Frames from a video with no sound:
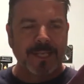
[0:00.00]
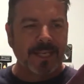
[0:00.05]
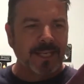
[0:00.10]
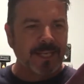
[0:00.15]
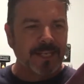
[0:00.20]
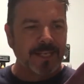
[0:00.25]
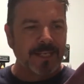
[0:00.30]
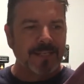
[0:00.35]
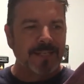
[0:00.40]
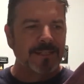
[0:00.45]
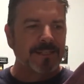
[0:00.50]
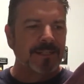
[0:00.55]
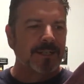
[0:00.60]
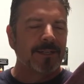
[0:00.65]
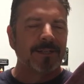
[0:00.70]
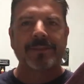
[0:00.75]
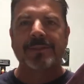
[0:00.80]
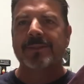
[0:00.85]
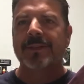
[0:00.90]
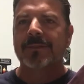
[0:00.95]
And I
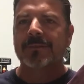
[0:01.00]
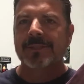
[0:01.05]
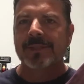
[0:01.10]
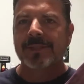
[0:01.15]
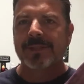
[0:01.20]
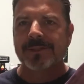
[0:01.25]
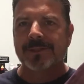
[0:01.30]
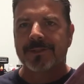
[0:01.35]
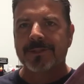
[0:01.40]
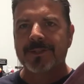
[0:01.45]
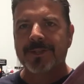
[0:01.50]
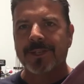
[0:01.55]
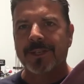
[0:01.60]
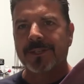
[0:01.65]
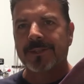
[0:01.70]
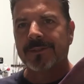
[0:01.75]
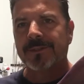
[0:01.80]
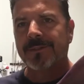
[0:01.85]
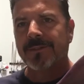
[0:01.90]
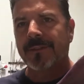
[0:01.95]
also have a sister
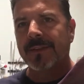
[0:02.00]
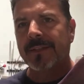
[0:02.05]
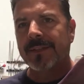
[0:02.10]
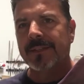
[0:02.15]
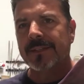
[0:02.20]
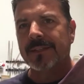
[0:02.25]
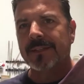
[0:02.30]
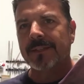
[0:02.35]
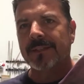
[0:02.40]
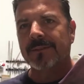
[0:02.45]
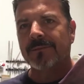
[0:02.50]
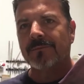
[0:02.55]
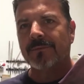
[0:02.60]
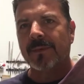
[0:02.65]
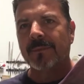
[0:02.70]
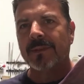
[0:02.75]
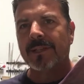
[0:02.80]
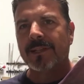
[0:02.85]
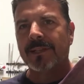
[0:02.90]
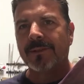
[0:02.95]
channel, the
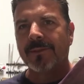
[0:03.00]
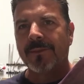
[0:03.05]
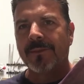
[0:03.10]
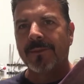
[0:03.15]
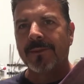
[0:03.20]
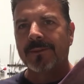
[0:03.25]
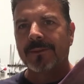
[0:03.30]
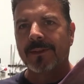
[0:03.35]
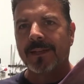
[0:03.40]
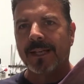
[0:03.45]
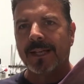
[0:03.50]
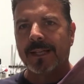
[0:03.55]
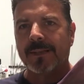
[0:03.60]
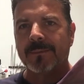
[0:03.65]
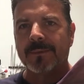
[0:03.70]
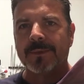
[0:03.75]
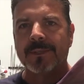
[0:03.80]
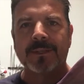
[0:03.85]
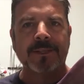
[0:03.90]
Rebel Luthier Lab.